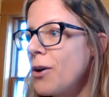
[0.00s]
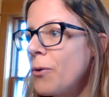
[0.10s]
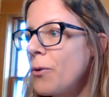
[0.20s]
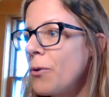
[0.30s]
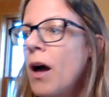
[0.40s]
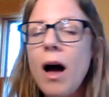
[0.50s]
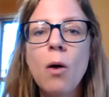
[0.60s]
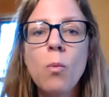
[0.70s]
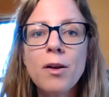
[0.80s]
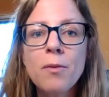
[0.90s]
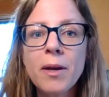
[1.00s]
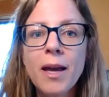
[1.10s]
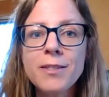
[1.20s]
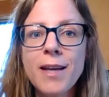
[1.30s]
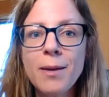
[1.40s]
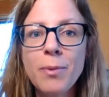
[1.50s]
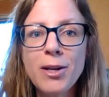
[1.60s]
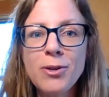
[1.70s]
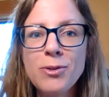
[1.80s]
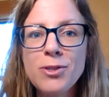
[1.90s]
So welcome again to
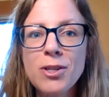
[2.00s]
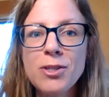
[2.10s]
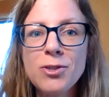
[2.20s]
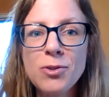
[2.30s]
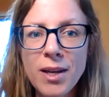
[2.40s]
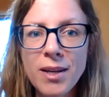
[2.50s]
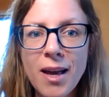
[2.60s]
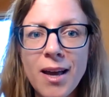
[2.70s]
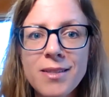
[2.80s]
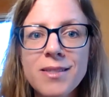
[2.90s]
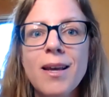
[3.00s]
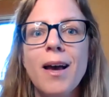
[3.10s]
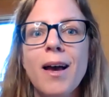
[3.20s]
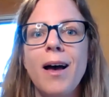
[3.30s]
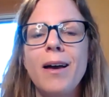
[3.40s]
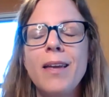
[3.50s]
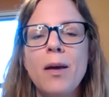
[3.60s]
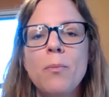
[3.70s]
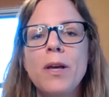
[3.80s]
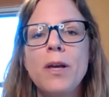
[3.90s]
anybody who's just joined us.
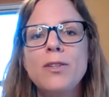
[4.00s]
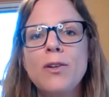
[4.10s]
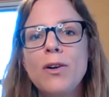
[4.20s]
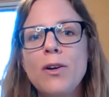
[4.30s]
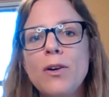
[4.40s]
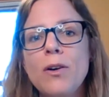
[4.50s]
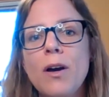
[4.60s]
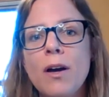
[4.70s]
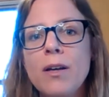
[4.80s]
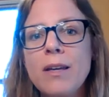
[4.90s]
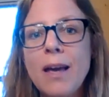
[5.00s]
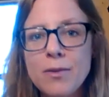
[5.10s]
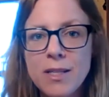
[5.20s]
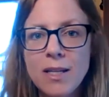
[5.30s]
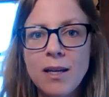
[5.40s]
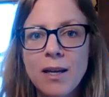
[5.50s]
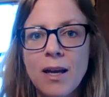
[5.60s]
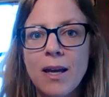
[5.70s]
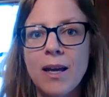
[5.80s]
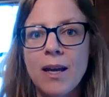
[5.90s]
Again, place your county
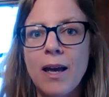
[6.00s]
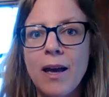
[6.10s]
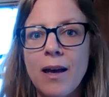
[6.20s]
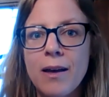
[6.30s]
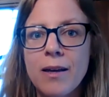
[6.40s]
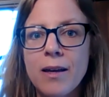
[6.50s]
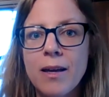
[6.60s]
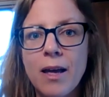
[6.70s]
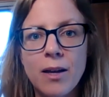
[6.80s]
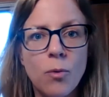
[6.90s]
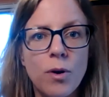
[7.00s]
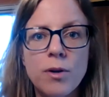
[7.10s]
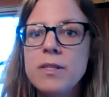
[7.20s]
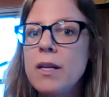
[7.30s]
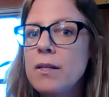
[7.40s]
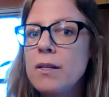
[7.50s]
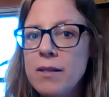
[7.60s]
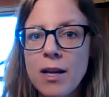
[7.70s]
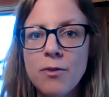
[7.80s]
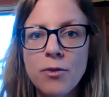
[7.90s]
and or city and
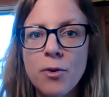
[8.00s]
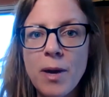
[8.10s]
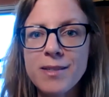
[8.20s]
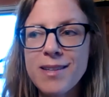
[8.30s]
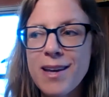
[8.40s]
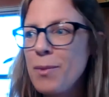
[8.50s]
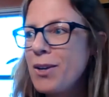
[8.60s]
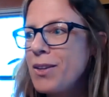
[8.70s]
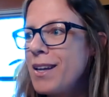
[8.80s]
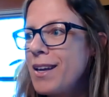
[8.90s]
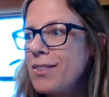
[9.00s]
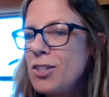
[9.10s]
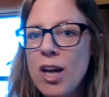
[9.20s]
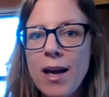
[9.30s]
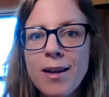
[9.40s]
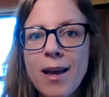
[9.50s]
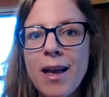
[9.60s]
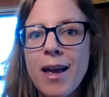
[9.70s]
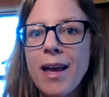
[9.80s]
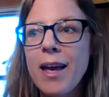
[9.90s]
state if you're from outside of Maryland in the chat,
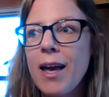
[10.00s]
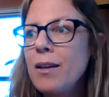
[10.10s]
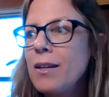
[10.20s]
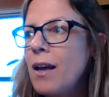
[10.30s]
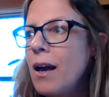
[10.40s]
and